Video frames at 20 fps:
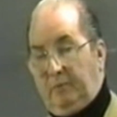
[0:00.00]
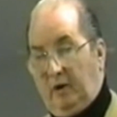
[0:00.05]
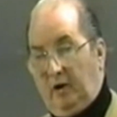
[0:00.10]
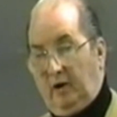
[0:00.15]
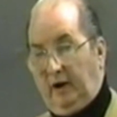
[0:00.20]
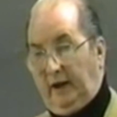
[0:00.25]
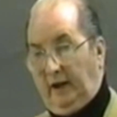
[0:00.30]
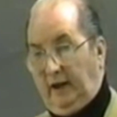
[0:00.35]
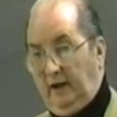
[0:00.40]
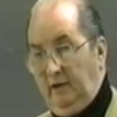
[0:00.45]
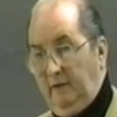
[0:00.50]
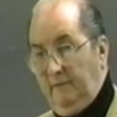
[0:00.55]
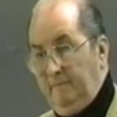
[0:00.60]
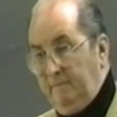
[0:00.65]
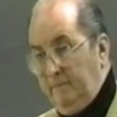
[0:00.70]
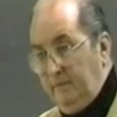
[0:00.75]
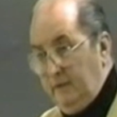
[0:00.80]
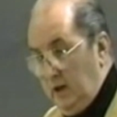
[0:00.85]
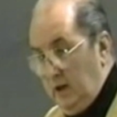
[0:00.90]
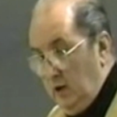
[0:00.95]
Party
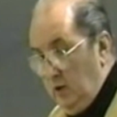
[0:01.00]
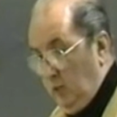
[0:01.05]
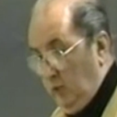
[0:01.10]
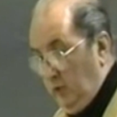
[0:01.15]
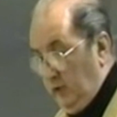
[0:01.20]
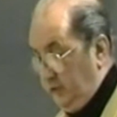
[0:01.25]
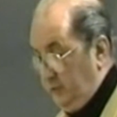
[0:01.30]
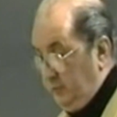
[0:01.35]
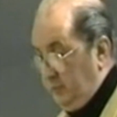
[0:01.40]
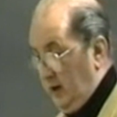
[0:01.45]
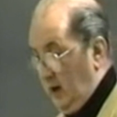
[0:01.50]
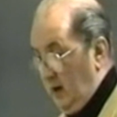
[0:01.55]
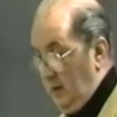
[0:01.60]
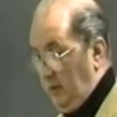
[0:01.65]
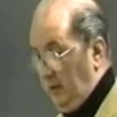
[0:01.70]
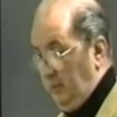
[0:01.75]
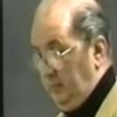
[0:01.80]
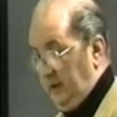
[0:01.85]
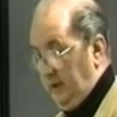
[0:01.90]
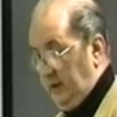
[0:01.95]
was
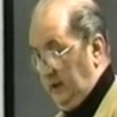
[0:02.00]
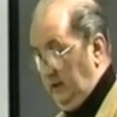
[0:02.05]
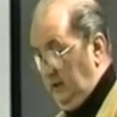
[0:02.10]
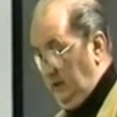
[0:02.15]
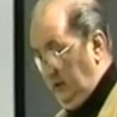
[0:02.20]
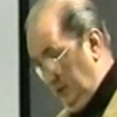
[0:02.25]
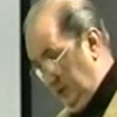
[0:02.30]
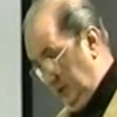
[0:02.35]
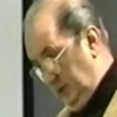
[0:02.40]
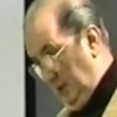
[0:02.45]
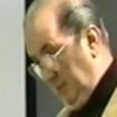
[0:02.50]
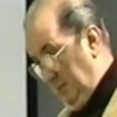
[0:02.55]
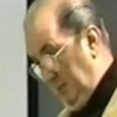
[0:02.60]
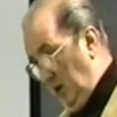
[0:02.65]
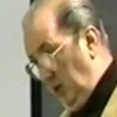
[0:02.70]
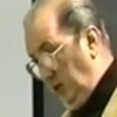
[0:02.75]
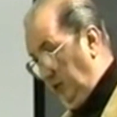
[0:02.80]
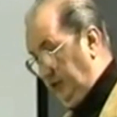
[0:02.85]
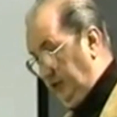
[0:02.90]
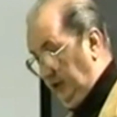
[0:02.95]
probably the
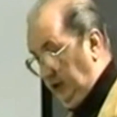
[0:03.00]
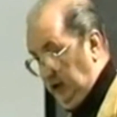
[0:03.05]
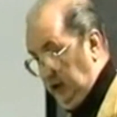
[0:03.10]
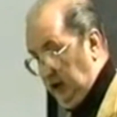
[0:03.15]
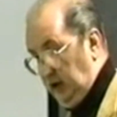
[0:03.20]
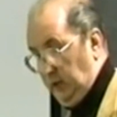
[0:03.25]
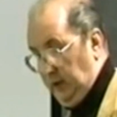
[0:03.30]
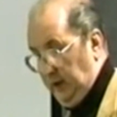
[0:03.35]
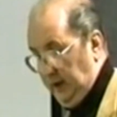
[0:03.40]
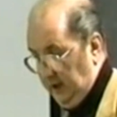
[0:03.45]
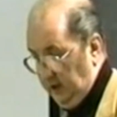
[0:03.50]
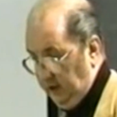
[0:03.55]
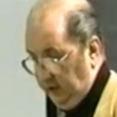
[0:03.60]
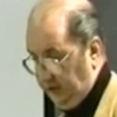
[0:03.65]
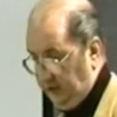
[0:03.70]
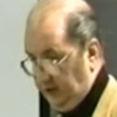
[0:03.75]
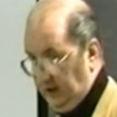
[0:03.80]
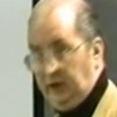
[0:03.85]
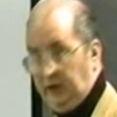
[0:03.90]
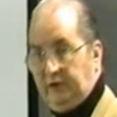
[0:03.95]
most glorious
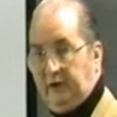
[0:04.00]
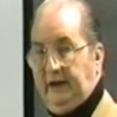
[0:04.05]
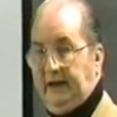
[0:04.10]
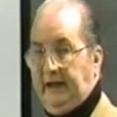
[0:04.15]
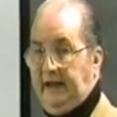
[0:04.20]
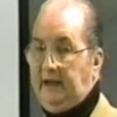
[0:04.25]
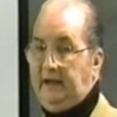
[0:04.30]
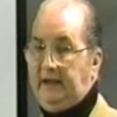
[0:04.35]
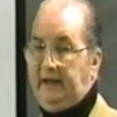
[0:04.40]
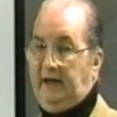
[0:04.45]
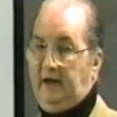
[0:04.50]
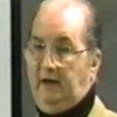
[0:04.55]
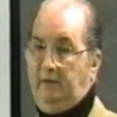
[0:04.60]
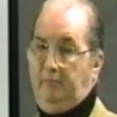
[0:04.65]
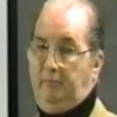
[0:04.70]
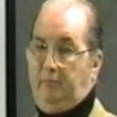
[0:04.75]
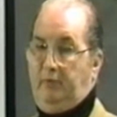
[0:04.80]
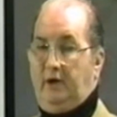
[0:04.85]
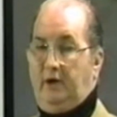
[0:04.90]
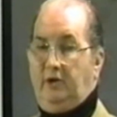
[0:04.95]

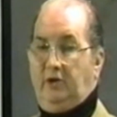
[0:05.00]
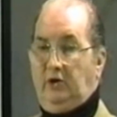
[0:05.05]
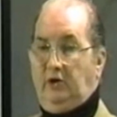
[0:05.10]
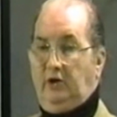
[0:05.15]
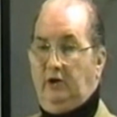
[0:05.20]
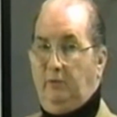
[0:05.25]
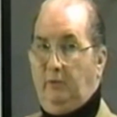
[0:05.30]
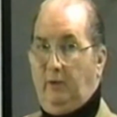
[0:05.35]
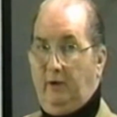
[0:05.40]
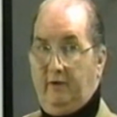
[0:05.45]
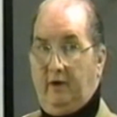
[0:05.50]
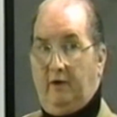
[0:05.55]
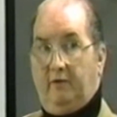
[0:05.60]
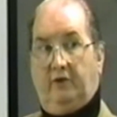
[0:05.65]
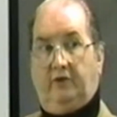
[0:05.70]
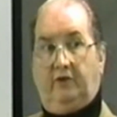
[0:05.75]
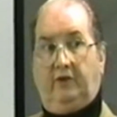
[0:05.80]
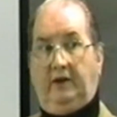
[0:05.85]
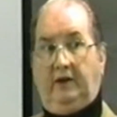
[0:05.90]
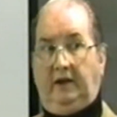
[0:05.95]
Saturnalian brotherhood we've
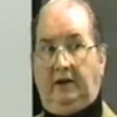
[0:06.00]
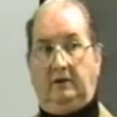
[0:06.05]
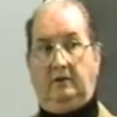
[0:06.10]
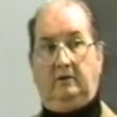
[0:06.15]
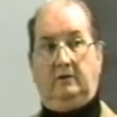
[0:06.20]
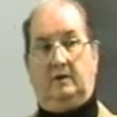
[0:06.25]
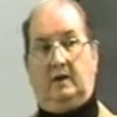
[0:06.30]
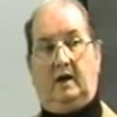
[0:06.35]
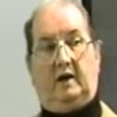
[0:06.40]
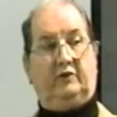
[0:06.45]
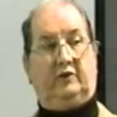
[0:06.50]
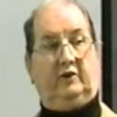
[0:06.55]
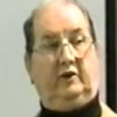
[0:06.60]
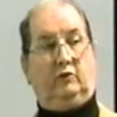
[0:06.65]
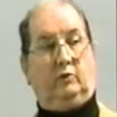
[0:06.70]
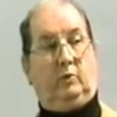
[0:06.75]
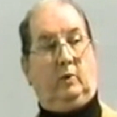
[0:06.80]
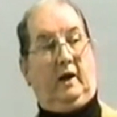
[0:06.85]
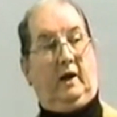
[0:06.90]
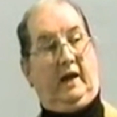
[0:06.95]
ever seen.
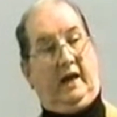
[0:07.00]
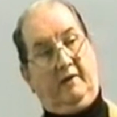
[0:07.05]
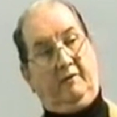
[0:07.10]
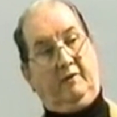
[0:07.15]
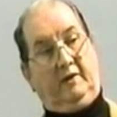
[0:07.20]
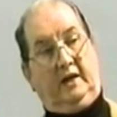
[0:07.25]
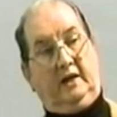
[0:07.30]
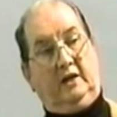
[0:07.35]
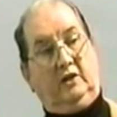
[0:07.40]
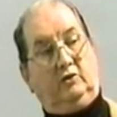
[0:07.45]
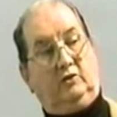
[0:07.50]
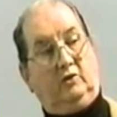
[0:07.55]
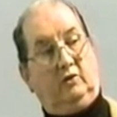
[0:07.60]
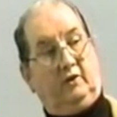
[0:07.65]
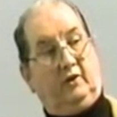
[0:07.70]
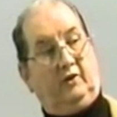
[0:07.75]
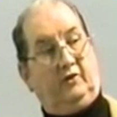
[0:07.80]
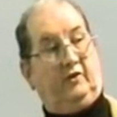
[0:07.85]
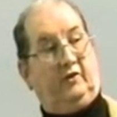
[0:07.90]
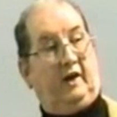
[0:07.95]
Nazis were heavy
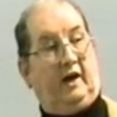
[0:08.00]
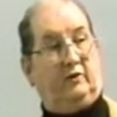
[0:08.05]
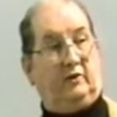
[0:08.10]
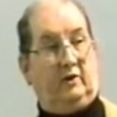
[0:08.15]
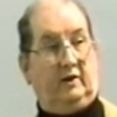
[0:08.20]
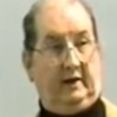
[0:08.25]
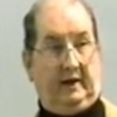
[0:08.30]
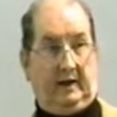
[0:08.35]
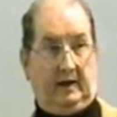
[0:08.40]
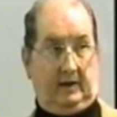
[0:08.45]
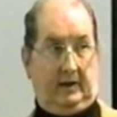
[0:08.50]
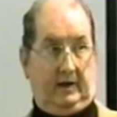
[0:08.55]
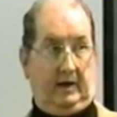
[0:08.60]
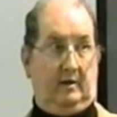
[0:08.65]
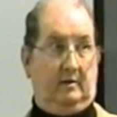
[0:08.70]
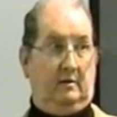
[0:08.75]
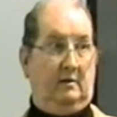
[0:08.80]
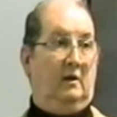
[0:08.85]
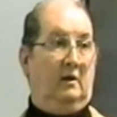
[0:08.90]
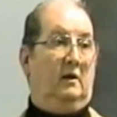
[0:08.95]
into the
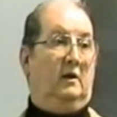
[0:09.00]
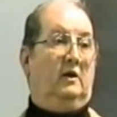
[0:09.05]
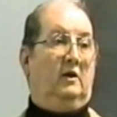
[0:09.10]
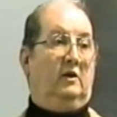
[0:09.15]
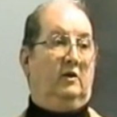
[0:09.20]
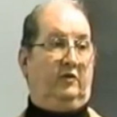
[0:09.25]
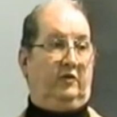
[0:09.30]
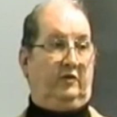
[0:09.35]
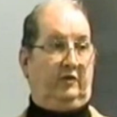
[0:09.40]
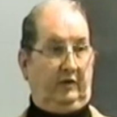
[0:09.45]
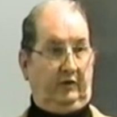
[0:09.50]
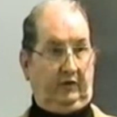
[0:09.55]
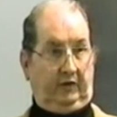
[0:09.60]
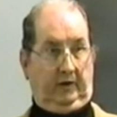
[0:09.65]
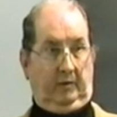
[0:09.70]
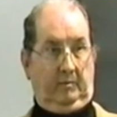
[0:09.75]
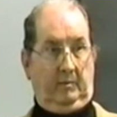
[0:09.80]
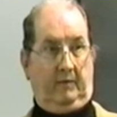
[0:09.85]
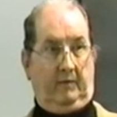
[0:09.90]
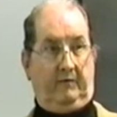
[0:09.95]
Saturnalian
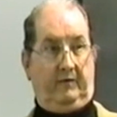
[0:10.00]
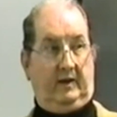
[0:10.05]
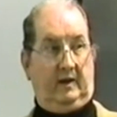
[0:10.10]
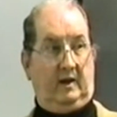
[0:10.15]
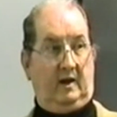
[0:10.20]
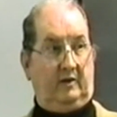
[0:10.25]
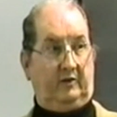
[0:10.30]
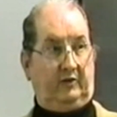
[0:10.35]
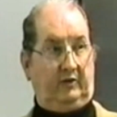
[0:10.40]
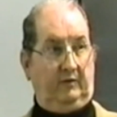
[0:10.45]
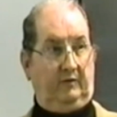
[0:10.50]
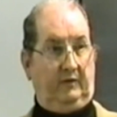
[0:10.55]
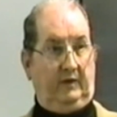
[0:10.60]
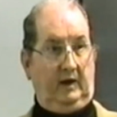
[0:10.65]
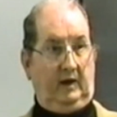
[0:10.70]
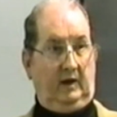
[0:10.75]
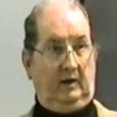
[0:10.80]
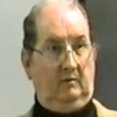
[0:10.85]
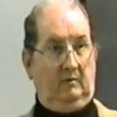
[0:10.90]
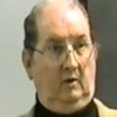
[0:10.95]
system of
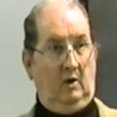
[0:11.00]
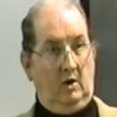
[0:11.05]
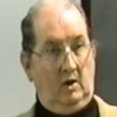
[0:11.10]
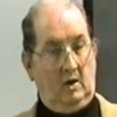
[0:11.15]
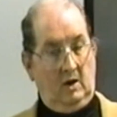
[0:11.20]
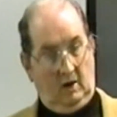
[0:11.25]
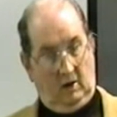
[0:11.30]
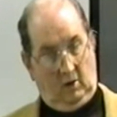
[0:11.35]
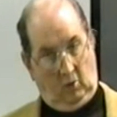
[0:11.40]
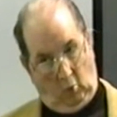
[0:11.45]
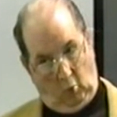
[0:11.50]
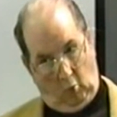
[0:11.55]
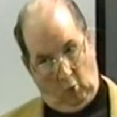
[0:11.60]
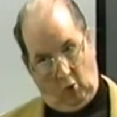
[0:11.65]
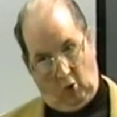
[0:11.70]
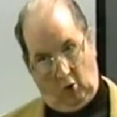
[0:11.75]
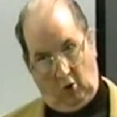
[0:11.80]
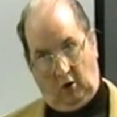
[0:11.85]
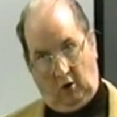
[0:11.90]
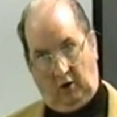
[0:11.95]
philosophy,
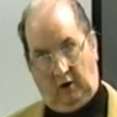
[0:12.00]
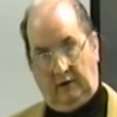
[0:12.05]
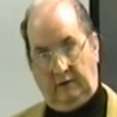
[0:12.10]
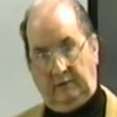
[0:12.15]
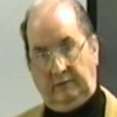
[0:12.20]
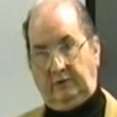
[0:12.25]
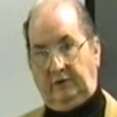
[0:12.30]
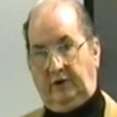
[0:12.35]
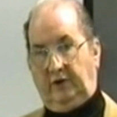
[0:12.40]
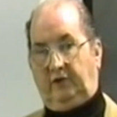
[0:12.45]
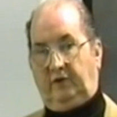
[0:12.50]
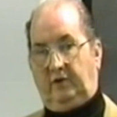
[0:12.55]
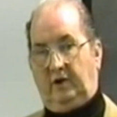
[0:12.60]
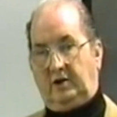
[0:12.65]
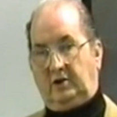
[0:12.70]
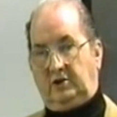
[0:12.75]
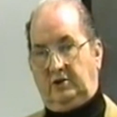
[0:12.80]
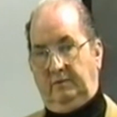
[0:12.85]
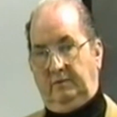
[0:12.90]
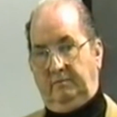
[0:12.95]
war,
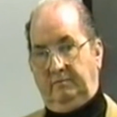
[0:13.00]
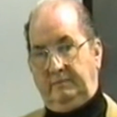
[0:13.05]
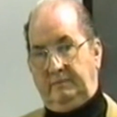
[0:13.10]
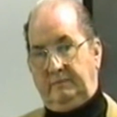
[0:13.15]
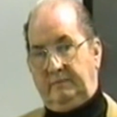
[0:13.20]
destruction.